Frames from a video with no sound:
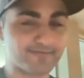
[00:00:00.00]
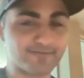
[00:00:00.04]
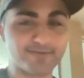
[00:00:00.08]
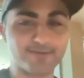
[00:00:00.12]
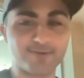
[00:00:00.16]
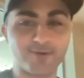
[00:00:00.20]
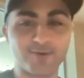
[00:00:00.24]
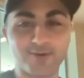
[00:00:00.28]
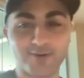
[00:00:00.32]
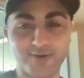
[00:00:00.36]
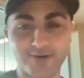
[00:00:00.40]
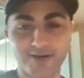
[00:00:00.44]

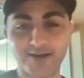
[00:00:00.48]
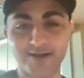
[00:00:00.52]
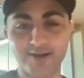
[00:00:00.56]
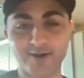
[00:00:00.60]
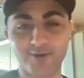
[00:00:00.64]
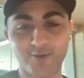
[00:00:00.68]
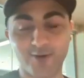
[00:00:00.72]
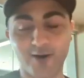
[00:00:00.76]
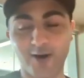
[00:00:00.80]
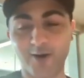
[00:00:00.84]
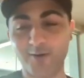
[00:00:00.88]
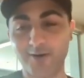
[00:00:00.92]
So you're getting
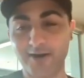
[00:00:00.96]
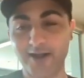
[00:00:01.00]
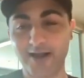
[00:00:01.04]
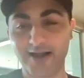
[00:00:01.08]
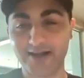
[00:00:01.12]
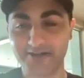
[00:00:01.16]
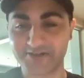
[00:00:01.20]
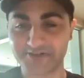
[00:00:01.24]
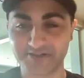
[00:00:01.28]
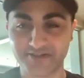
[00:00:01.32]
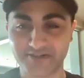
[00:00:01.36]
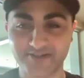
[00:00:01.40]
a raw
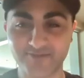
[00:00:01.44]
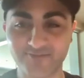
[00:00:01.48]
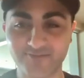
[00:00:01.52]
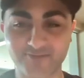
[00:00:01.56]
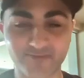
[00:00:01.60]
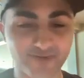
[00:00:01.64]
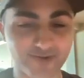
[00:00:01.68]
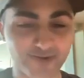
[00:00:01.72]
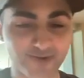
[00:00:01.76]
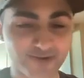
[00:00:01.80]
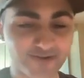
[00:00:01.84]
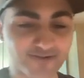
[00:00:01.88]
reaction
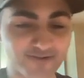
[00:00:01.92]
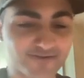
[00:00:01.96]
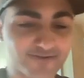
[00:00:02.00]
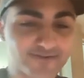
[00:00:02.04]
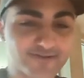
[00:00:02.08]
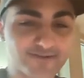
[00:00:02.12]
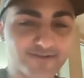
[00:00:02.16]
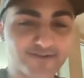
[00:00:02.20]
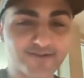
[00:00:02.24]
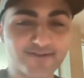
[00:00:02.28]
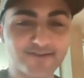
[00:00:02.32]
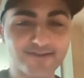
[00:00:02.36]
for,
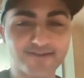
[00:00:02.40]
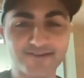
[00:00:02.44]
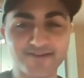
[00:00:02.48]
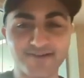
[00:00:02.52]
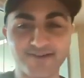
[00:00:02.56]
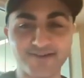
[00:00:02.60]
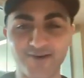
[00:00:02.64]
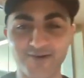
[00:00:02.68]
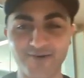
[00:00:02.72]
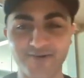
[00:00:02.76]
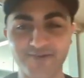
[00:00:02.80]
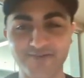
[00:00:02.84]

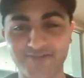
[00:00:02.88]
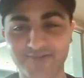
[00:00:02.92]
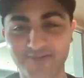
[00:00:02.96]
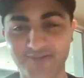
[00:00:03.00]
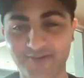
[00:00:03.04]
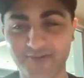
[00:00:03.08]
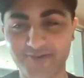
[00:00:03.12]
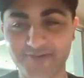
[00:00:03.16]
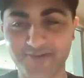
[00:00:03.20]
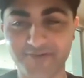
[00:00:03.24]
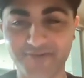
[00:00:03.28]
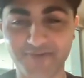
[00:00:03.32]
you know, for
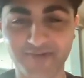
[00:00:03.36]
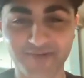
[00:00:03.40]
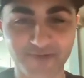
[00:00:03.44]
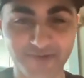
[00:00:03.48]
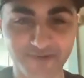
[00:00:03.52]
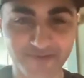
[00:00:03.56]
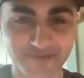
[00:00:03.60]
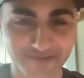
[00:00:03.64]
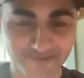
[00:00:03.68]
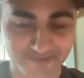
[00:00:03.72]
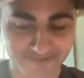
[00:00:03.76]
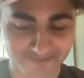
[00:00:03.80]
those of you
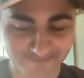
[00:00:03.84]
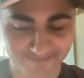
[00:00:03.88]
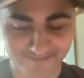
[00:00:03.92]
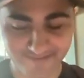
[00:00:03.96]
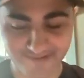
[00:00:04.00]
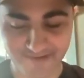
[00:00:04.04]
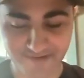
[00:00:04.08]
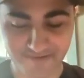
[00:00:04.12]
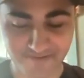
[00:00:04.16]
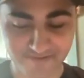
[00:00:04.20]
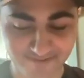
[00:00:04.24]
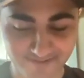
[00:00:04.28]
who,
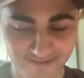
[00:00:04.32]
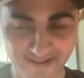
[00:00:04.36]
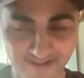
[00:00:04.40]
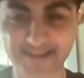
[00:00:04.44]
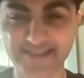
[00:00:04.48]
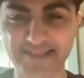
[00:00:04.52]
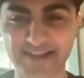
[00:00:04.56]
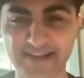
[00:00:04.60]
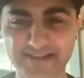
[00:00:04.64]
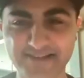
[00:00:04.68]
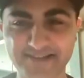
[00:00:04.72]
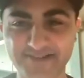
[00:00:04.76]
you know,
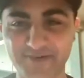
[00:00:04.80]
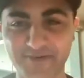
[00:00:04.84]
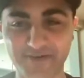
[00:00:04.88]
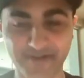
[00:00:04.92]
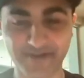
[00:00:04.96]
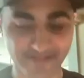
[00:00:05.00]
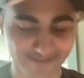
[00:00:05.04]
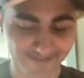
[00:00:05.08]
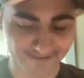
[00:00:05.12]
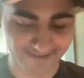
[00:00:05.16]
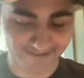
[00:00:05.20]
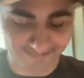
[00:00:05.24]
like that sort
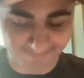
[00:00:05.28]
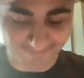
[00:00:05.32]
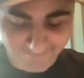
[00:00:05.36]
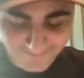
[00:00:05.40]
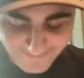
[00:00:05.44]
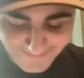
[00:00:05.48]
of thing.